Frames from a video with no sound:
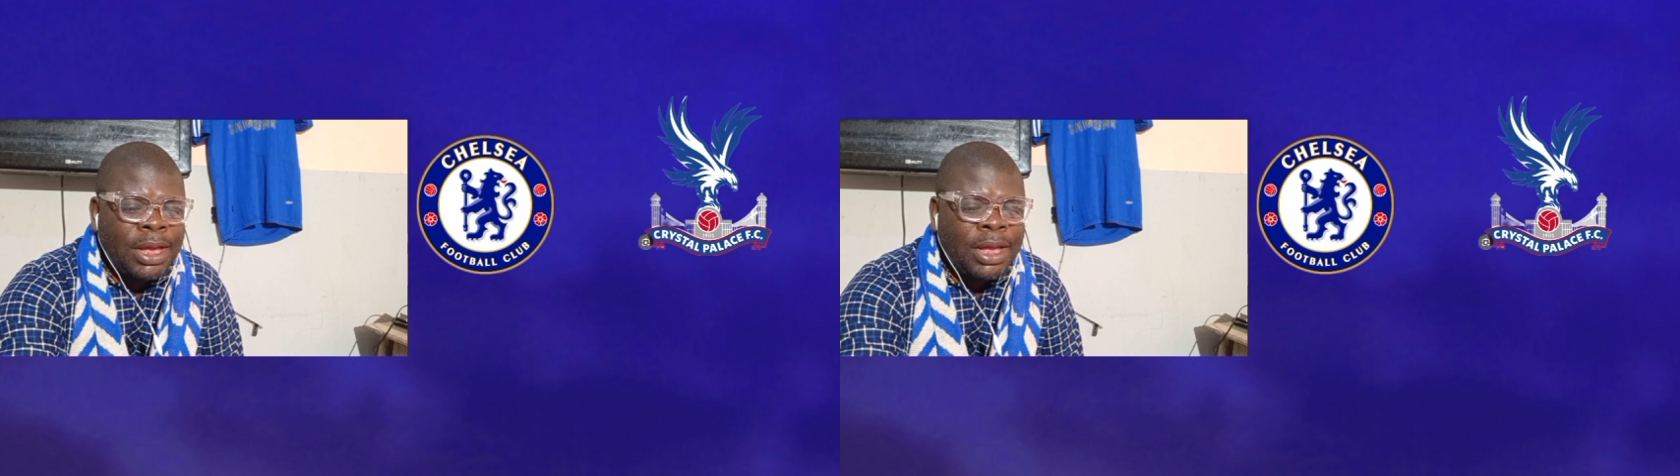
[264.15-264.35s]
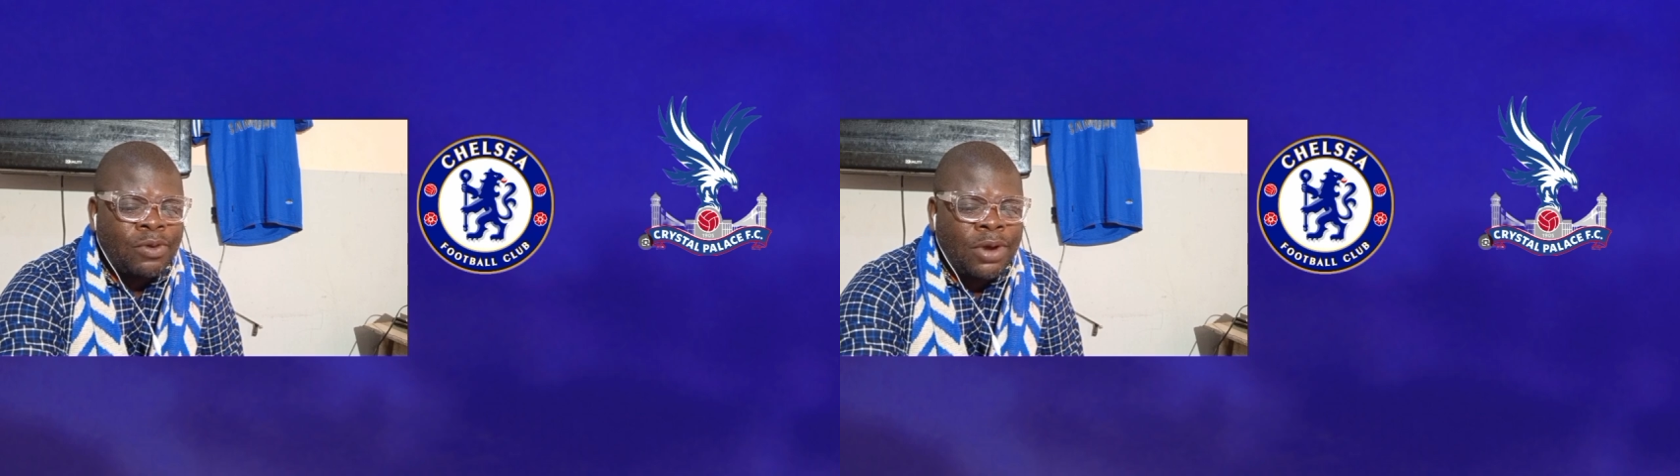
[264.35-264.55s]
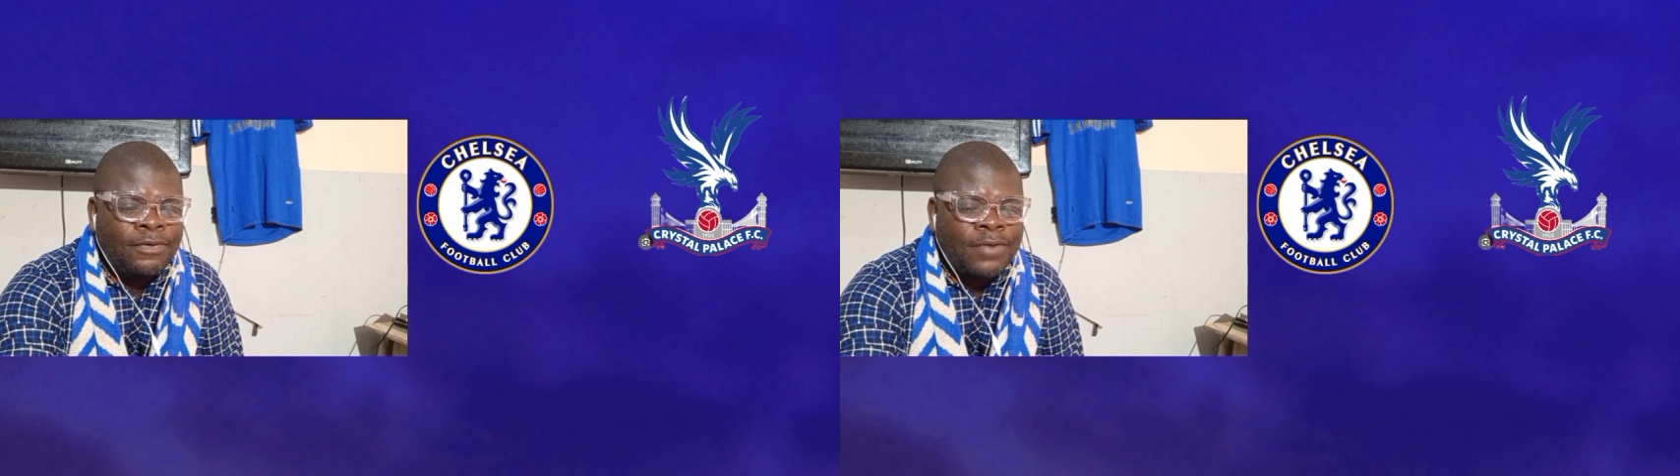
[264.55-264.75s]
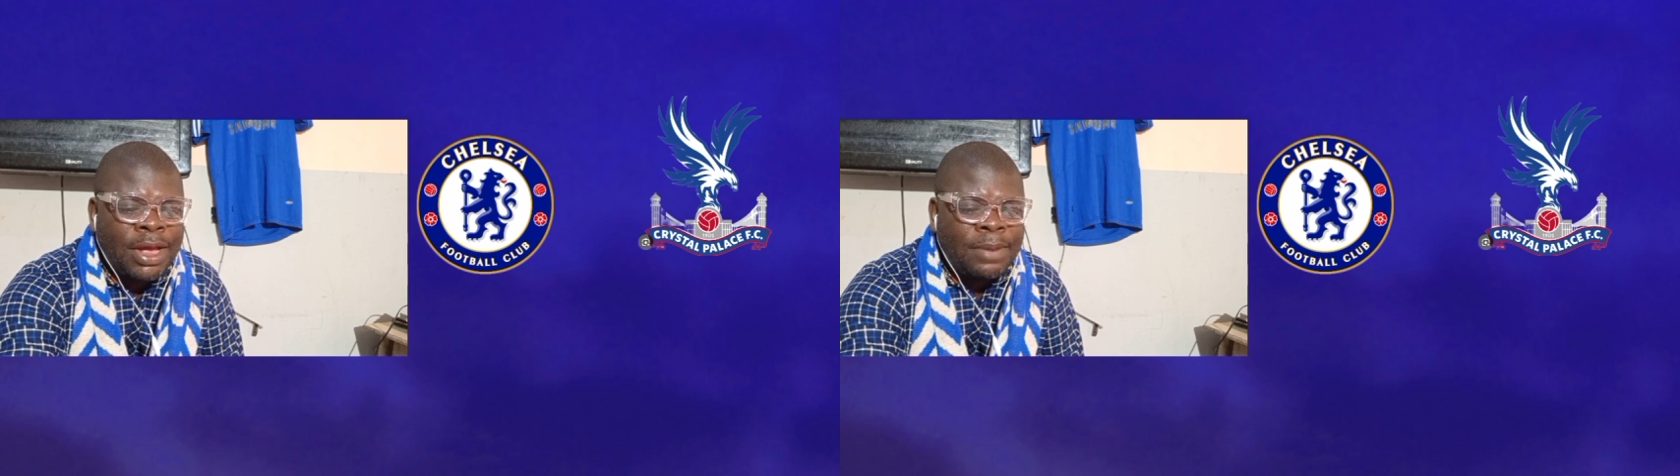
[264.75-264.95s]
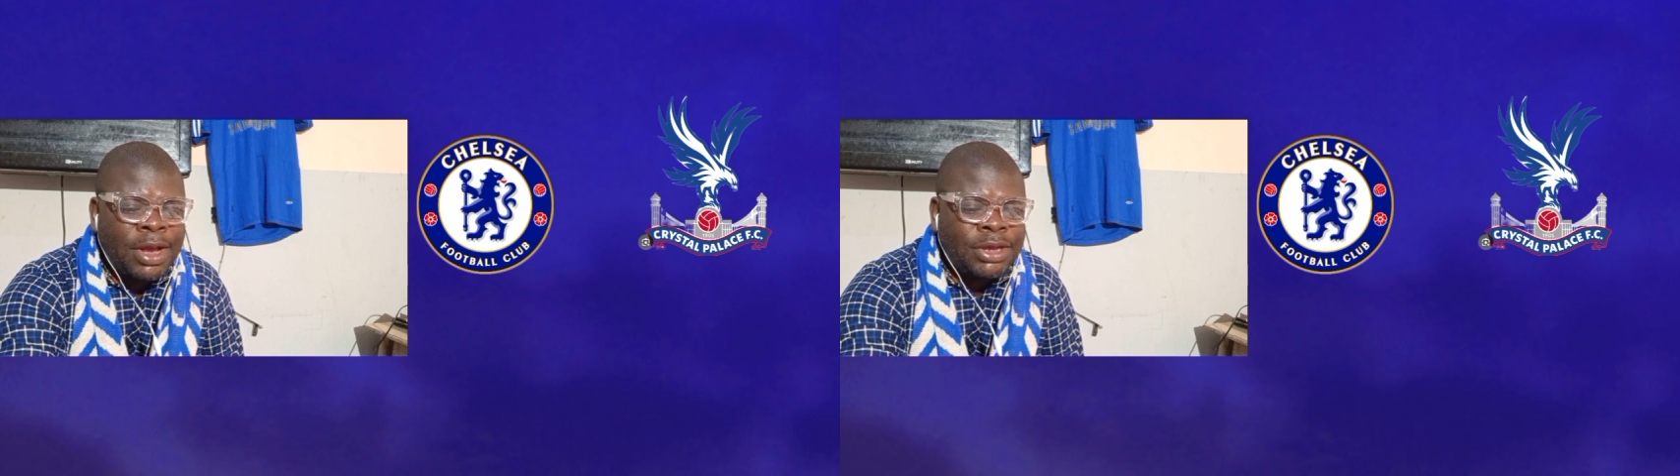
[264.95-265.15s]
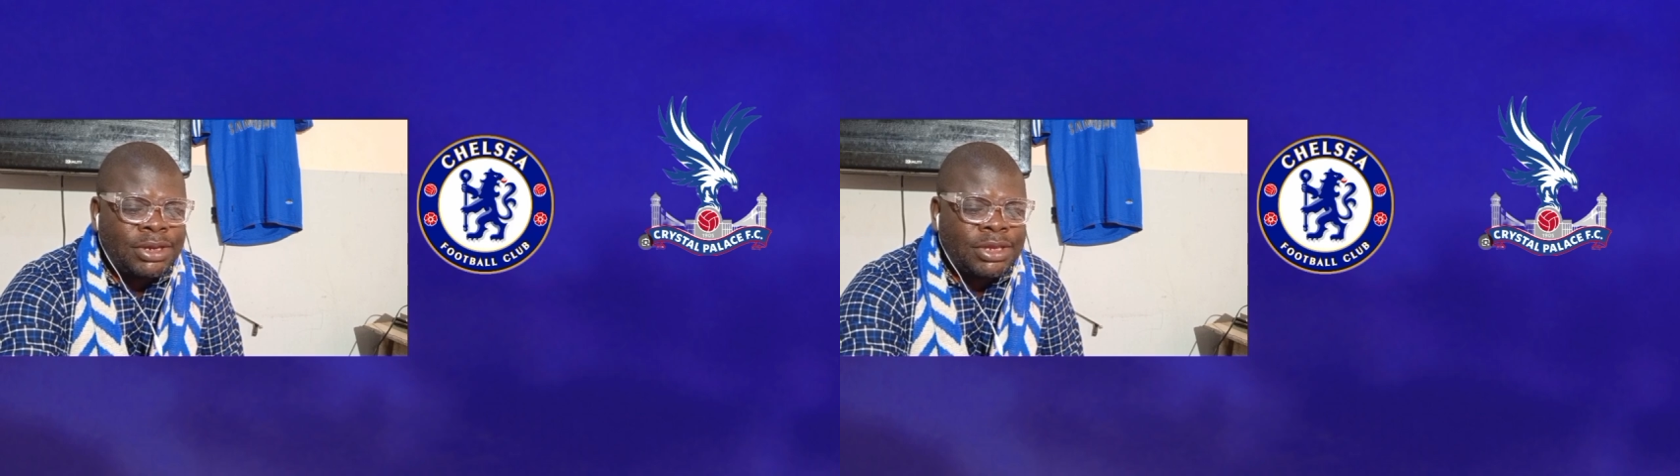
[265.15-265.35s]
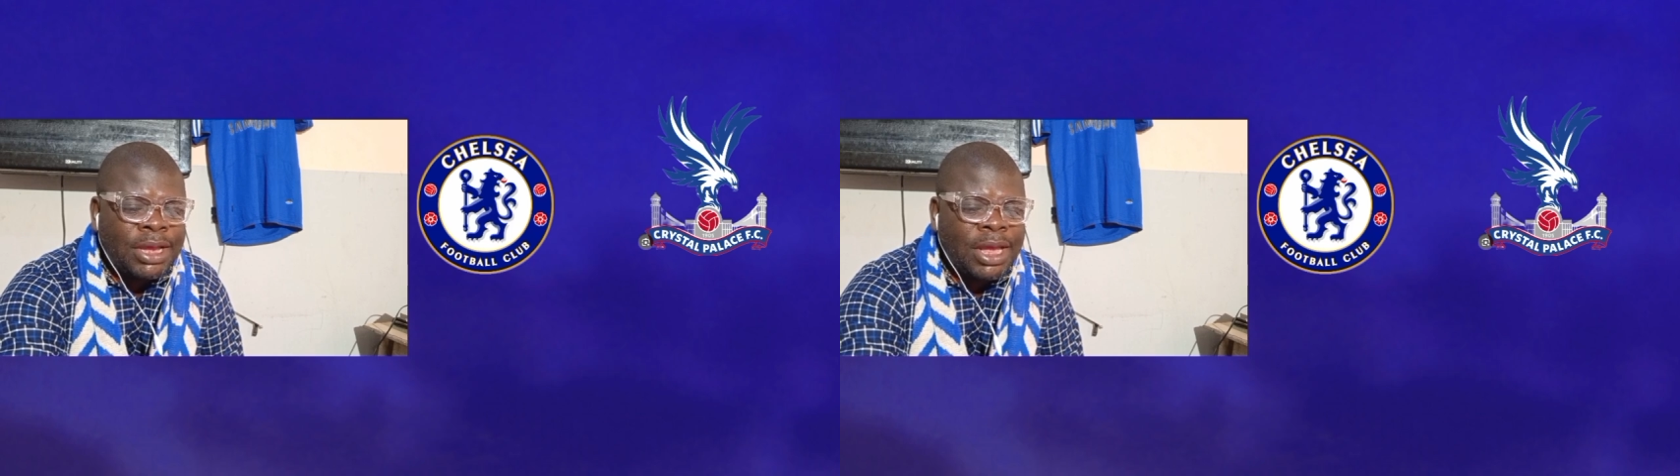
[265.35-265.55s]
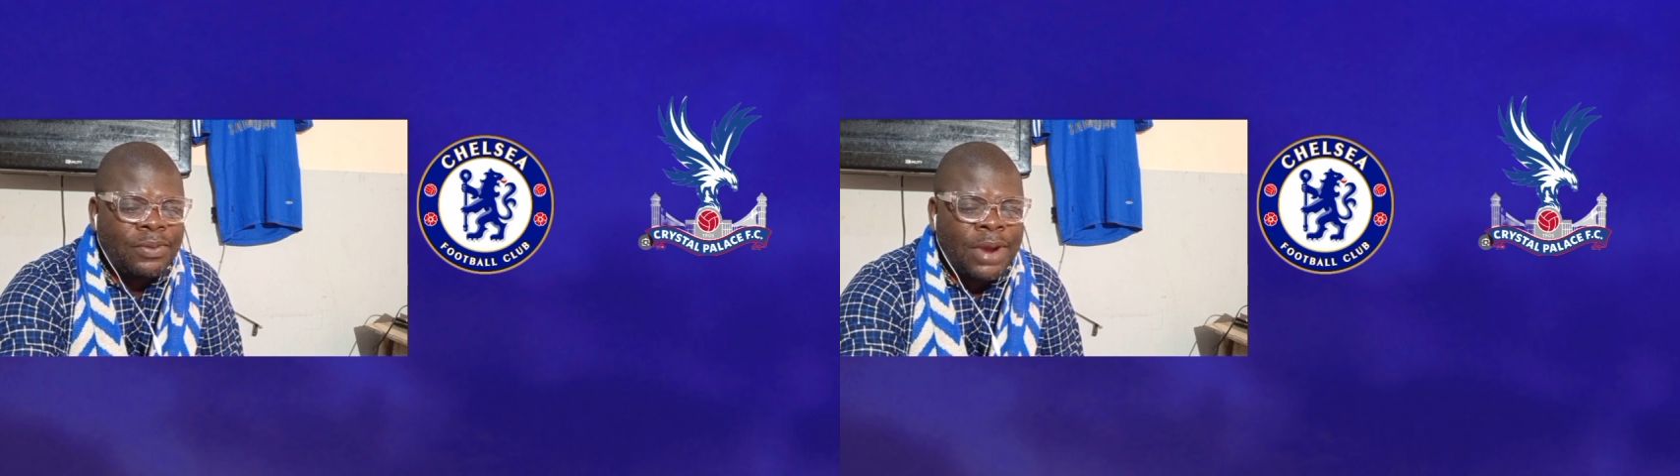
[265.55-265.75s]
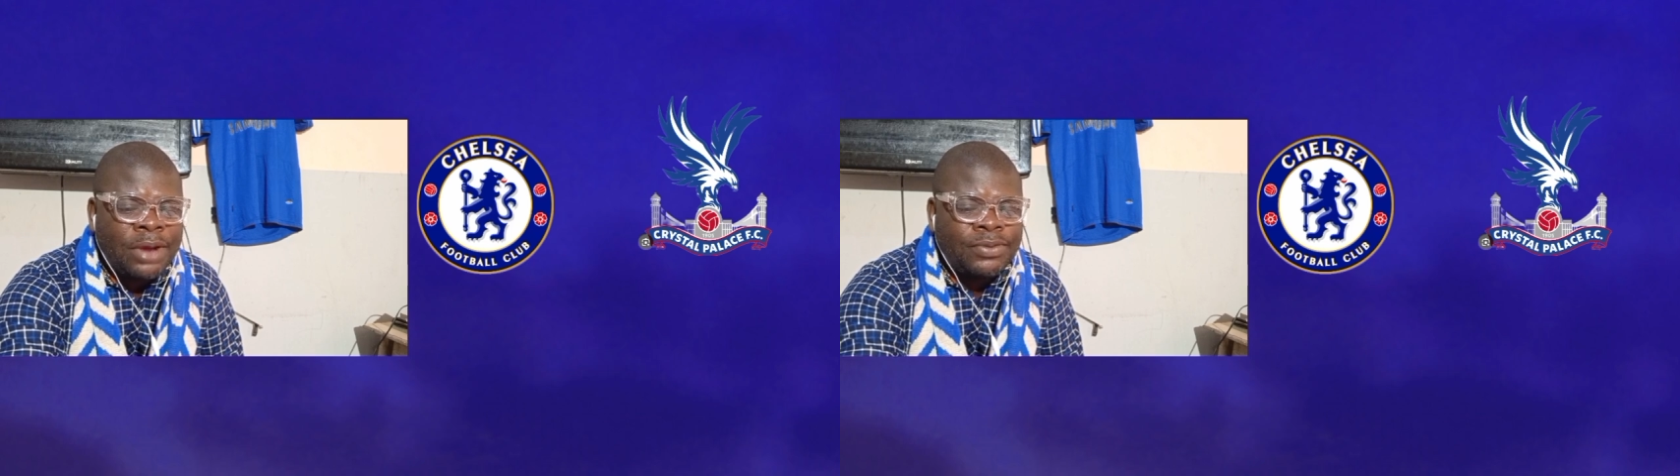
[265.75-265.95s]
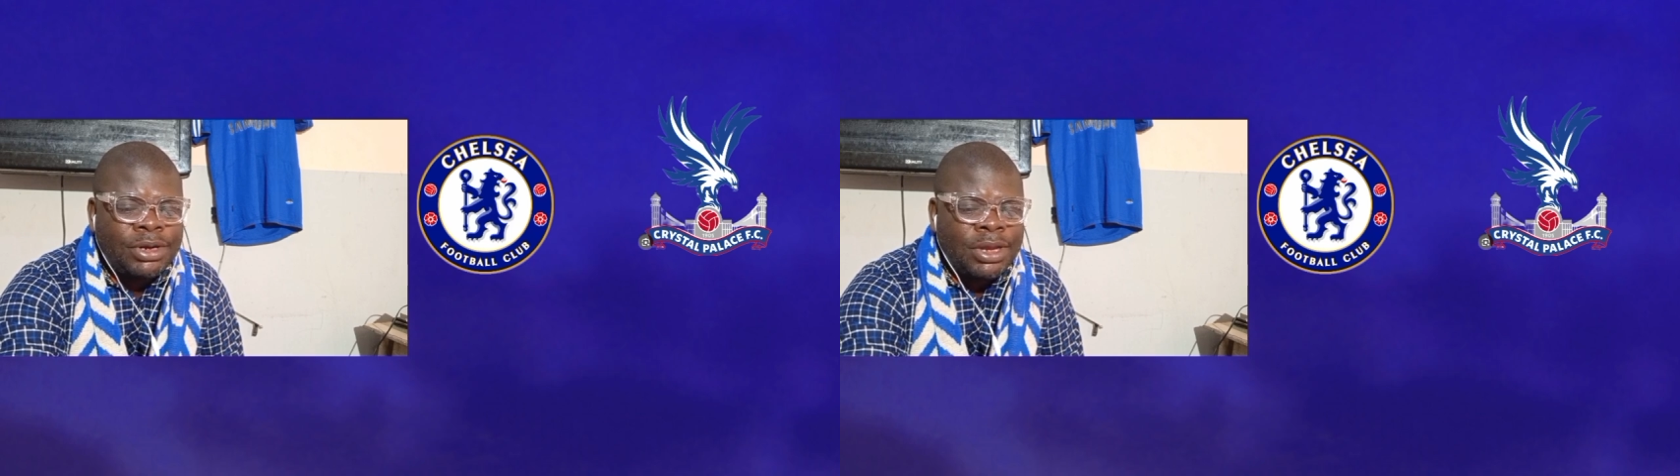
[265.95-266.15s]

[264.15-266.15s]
qualifier match, 2nd round.